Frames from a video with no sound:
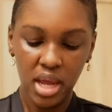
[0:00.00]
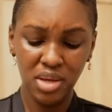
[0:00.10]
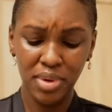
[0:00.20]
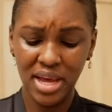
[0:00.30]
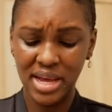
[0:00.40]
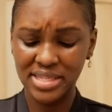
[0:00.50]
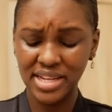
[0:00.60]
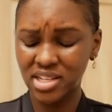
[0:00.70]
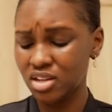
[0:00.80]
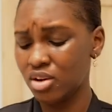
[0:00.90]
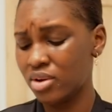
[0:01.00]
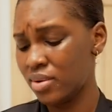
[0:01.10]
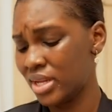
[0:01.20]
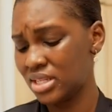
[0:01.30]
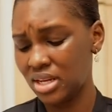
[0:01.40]
Anyway, guys, I didn't go
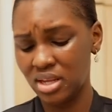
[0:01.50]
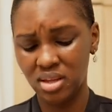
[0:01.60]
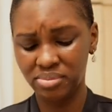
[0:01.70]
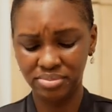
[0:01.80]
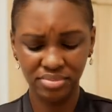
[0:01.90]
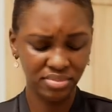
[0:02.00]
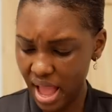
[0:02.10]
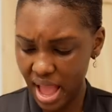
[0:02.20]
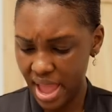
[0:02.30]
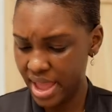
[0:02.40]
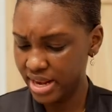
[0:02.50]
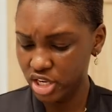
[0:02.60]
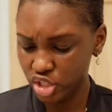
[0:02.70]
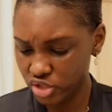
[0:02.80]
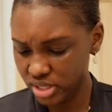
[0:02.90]
anywhere today. I
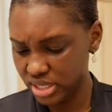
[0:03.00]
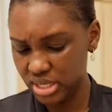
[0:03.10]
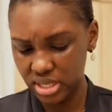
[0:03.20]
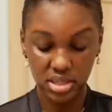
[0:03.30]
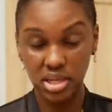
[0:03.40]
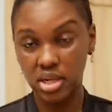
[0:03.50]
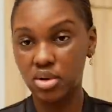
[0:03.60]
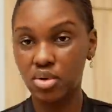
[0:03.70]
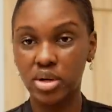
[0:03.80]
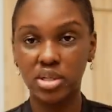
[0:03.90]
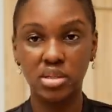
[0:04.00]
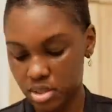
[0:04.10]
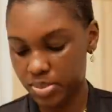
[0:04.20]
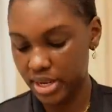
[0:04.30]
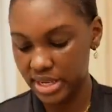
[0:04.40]
literally stayed indoors.
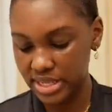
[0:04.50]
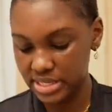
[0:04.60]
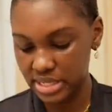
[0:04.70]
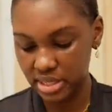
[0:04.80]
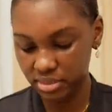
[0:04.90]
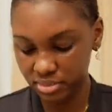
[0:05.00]
It's been a lazy day.